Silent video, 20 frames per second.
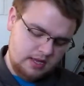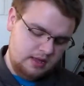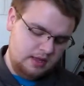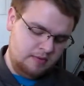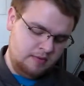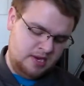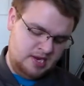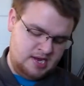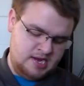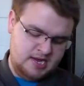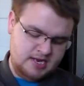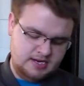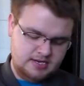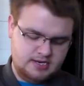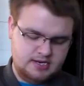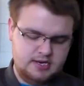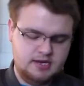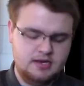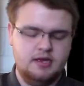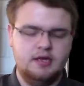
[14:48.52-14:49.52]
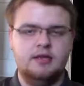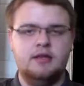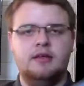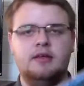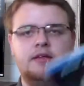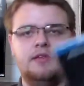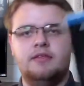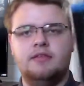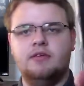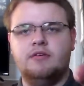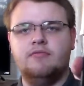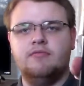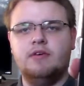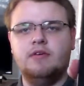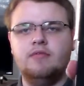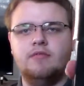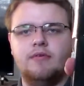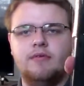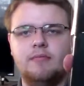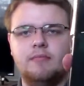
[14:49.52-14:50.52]
And then we got The
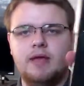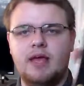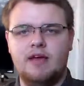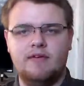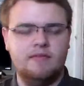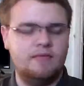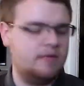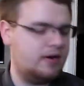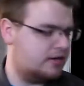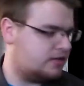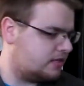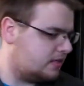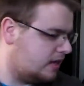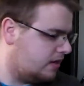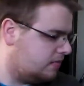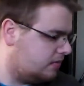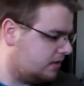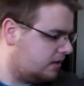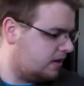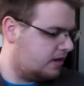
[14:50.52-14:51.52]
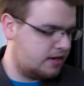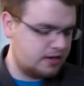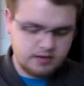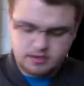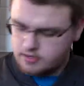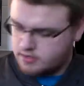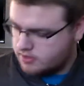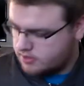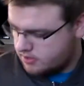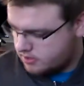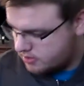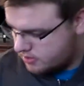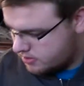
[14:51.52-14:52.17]
Green Room. Haven't watched that one yet.